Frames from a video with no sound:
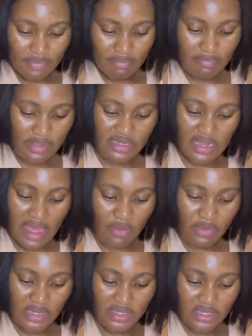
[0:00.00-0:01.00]
But yeah,
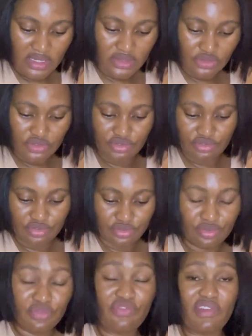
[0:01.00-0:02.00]
we need to
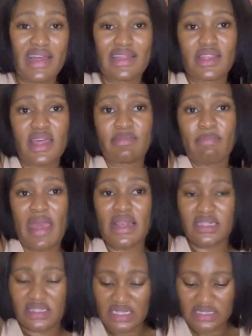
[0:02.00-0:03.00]
find that
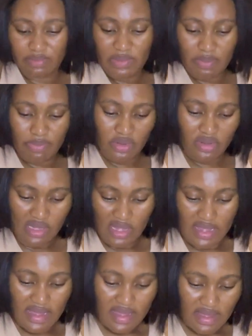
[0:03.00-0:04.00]
balance as people.
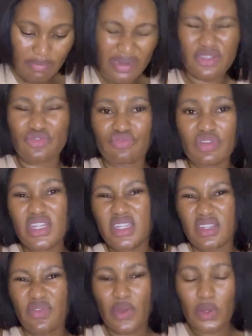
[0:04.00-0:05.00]
But it's really
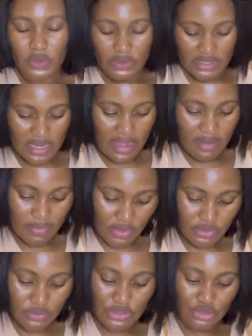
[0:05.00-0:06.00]
difficult, hey?
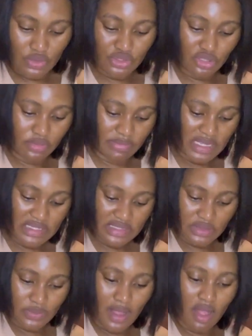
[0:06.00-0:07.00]
Because we're social beings
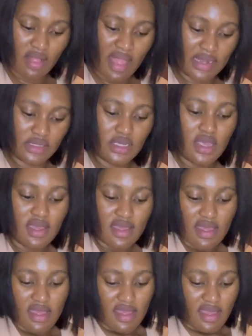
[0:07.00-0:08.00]
as well, and
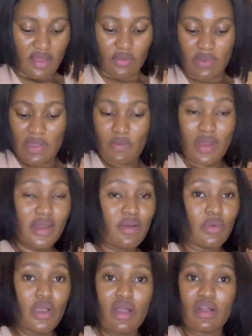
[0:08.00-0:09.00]
we want to
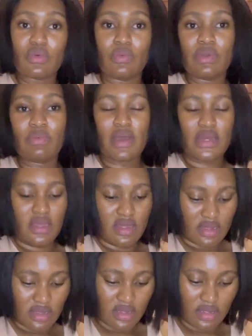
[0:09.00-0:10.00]
work, we want
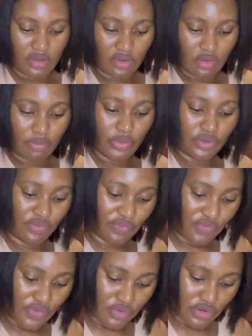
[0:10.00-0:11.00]
to, you know, put
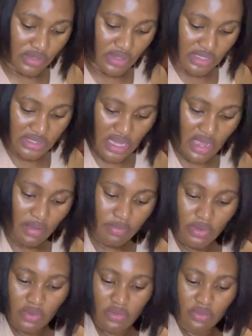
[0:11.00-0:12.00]
food on the
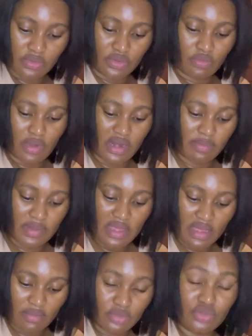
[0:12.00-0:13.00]
table, we want to be
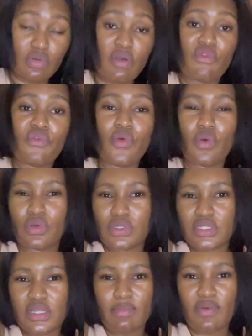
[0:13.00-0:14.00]
able to afford
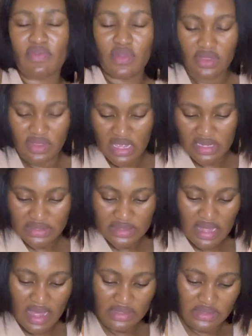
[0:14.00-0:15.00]
some of the things
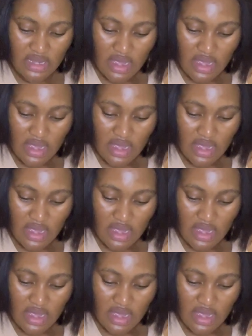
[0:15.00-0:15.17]
that